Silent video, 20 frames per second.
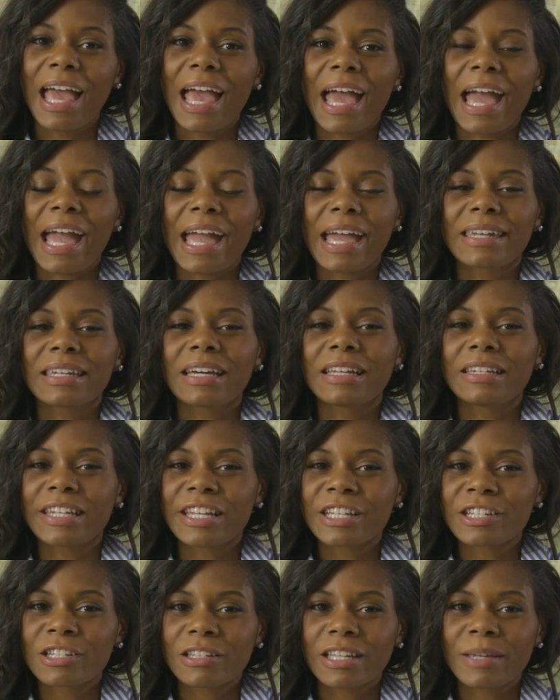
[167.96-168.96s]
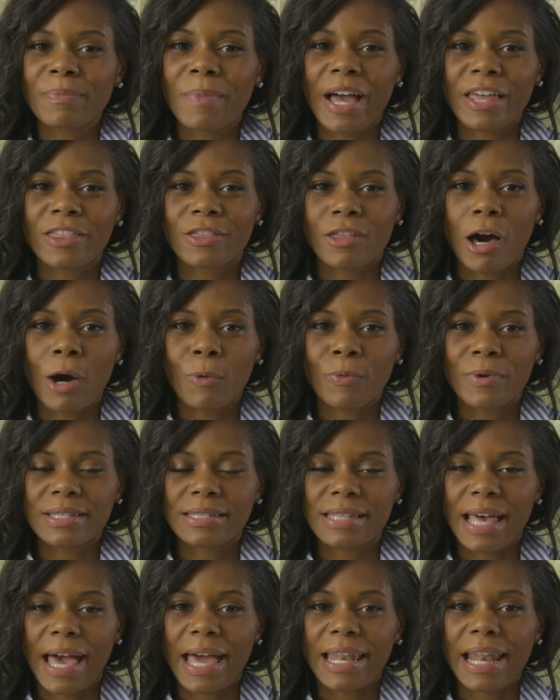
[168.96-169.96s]
And initially my thought was
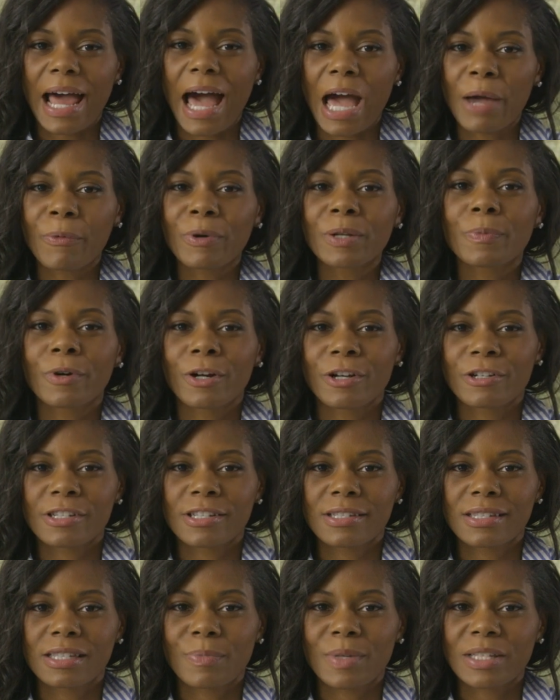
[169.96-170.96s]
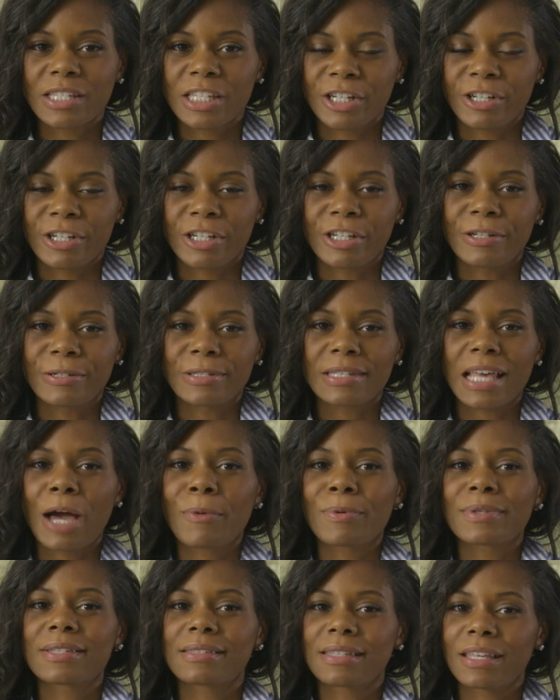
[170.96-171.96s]
that I would purchase the materials, I
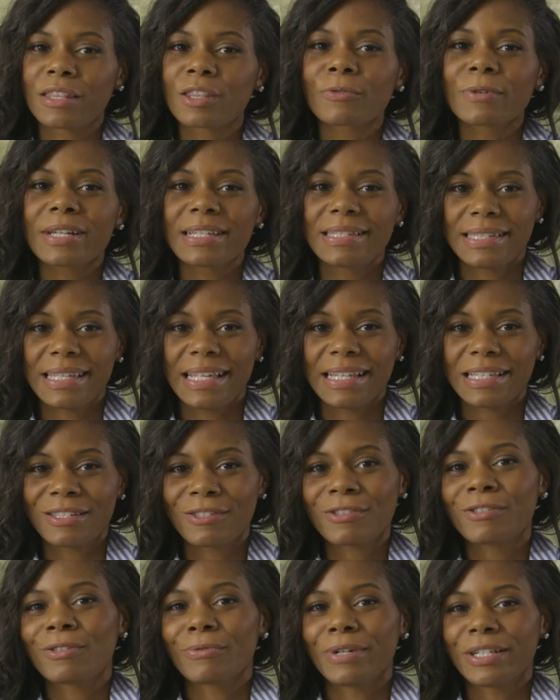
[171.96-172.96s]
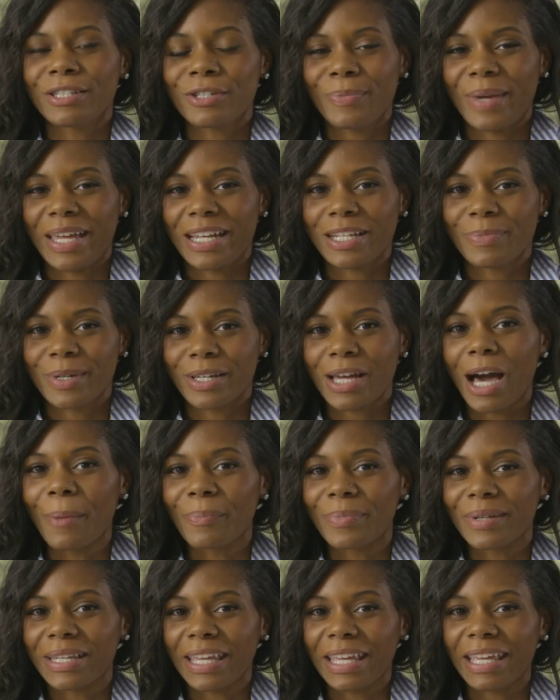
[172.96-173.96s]
would send the receipts to the rental management
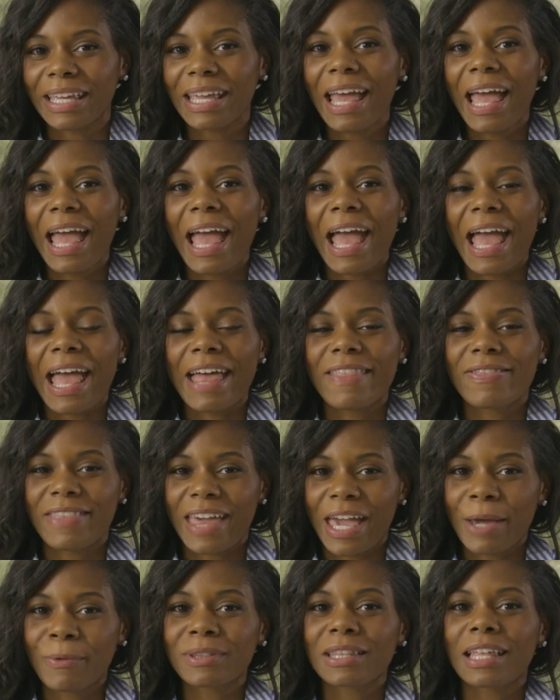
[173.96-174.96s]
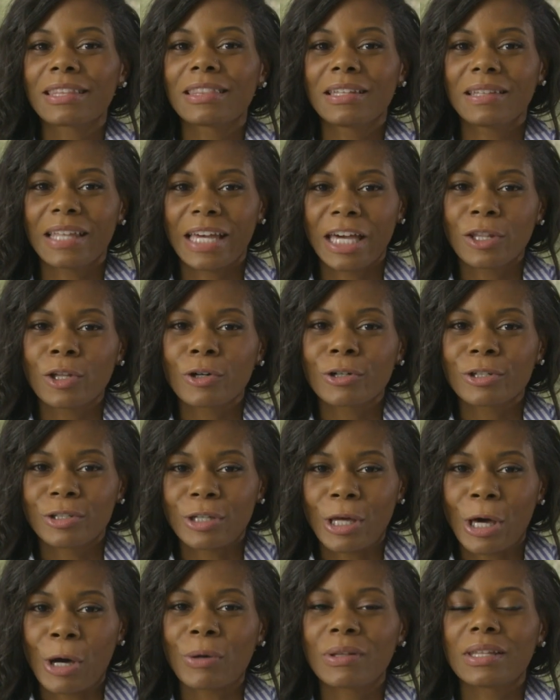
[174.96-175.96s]
company, and they would let the landlord
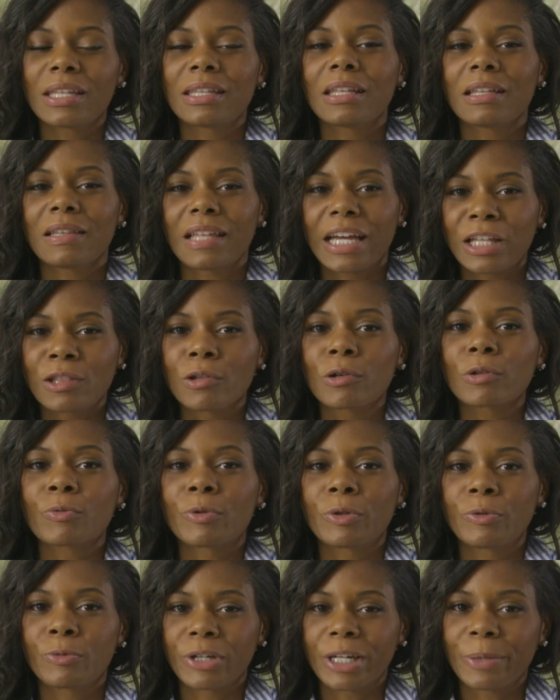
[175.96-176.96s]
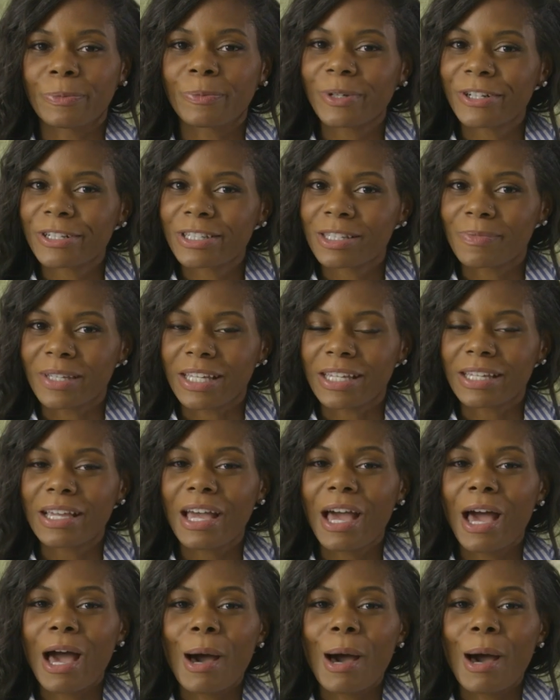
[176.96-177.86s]
know, and then the landlord would reimburse me.